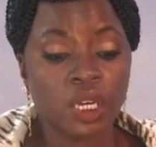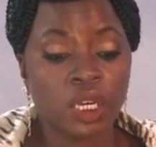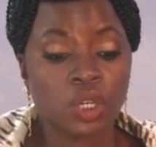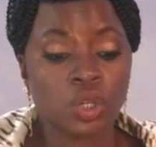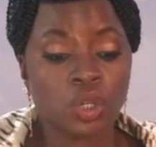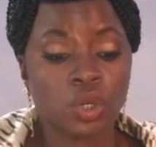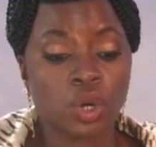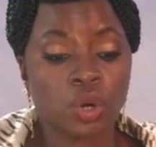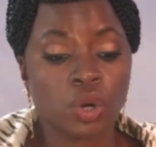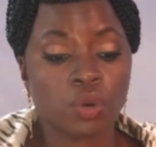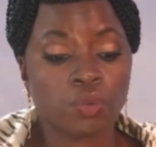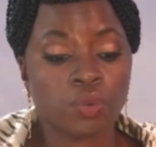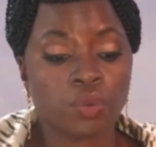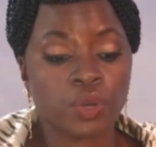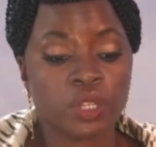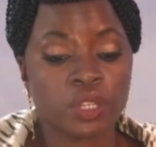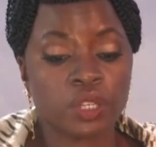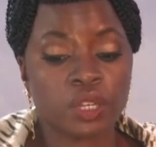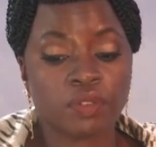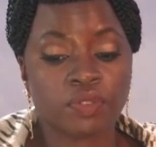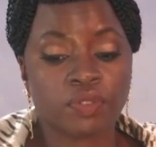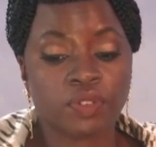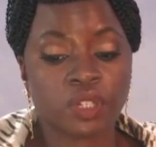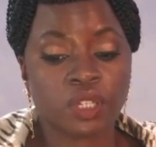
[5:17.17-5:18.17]
you know, we
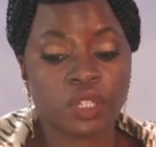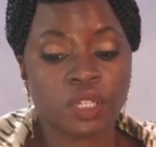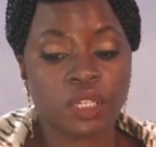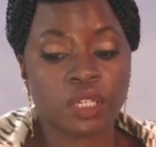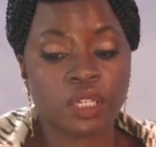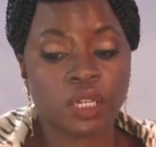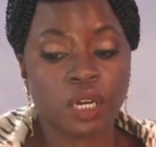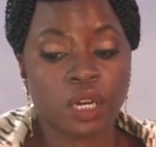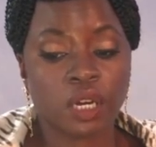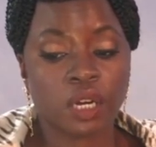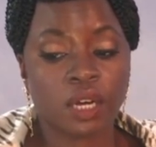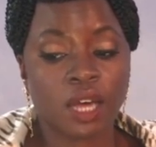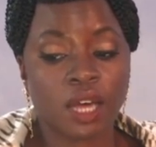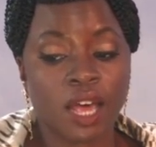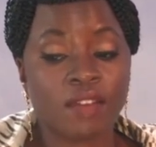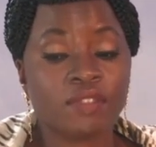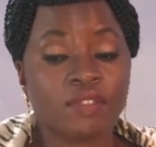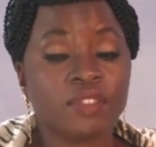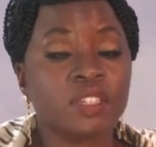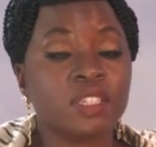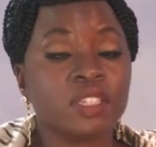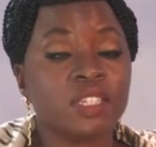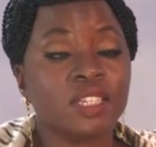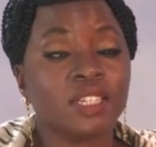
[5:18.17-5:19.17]
definitely
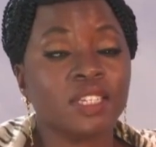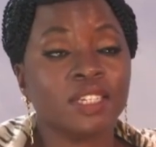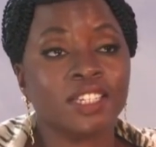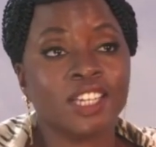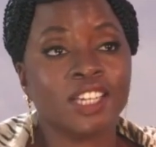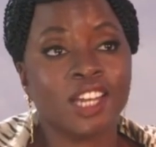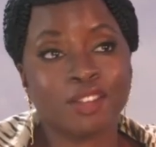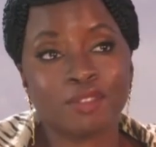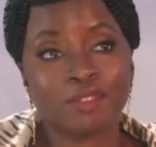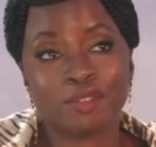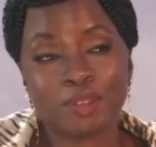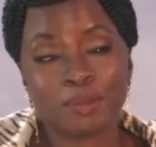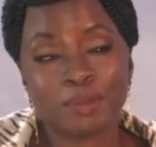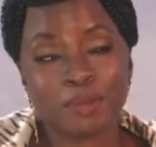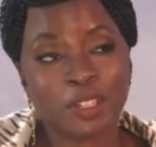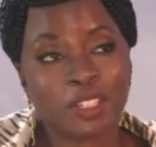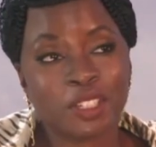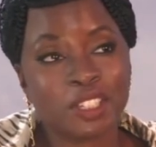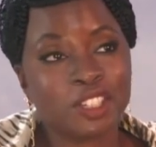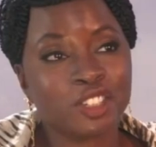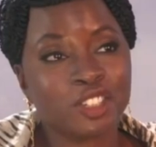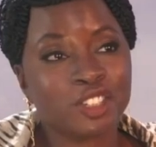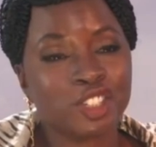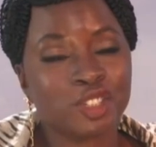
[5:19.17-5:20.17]
haven't seen enough
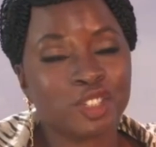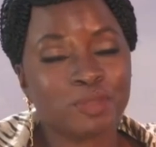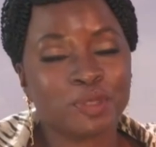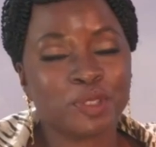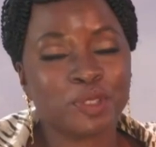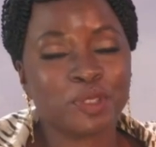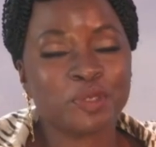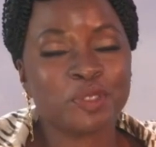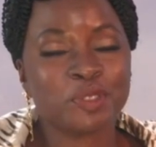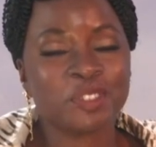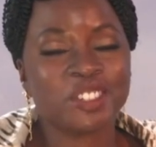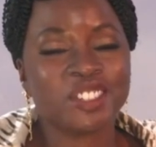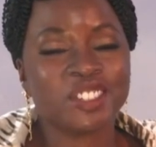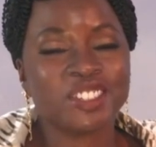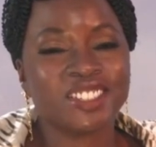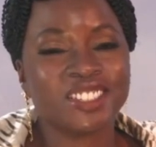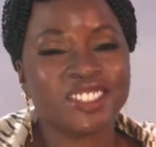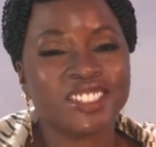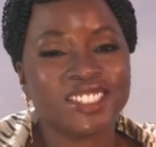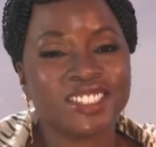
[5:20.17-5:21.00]
female leadership in the world.